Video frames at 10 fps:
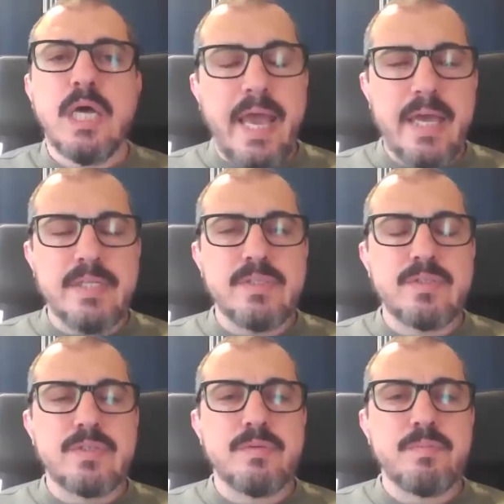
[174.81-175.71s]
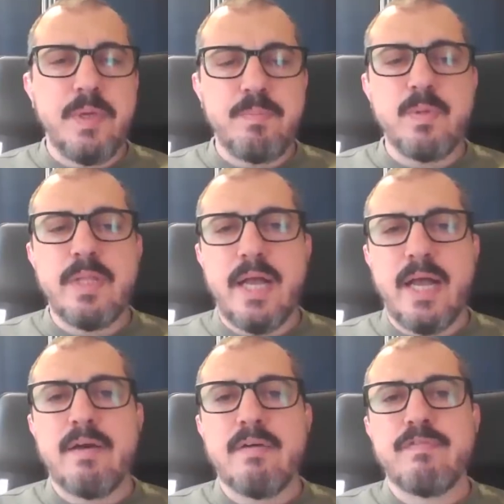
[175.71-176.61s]
And people
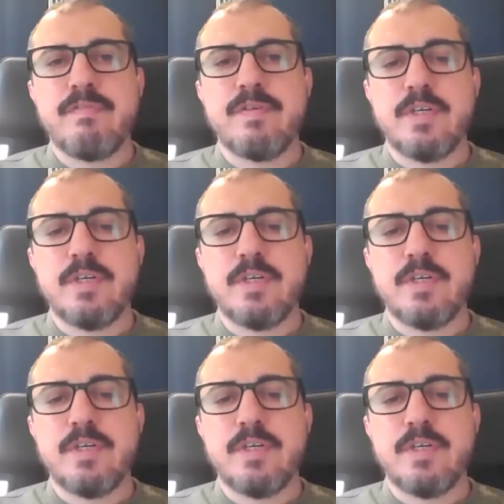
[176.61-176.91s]
have